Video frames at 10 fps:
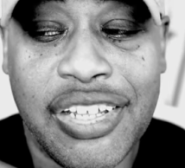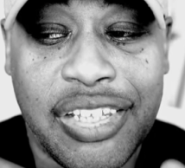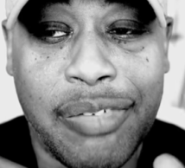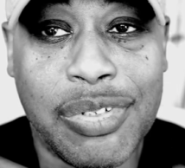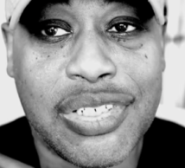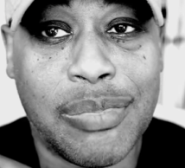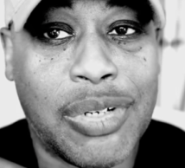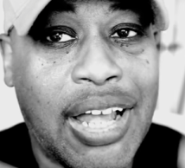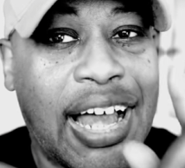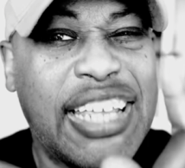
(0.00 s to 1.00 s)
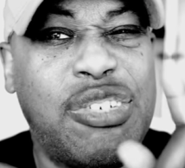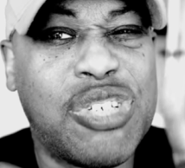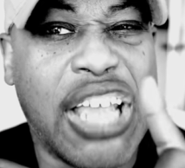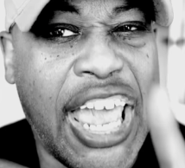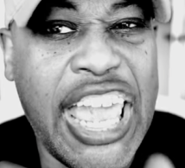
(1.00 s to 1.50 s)
there was someone, I
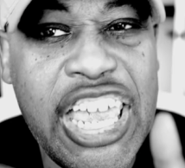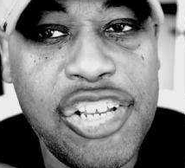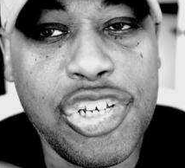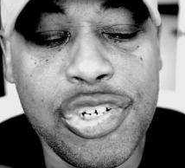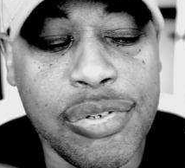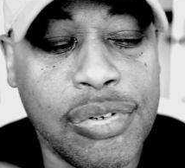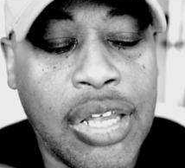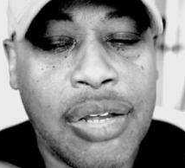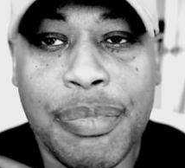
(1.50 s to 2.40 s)
used to hate you,